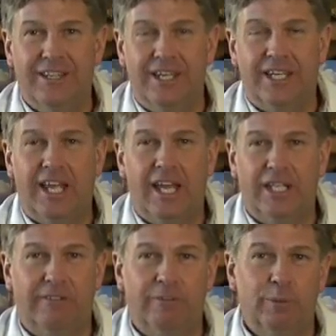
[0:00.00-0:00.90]
they can't
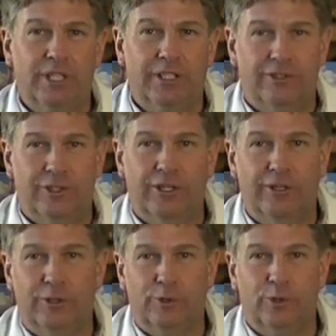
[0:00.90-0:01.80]
even be considered
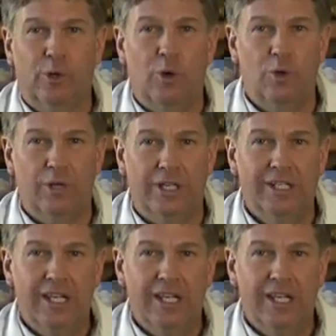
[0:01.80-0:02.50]
a true colloid.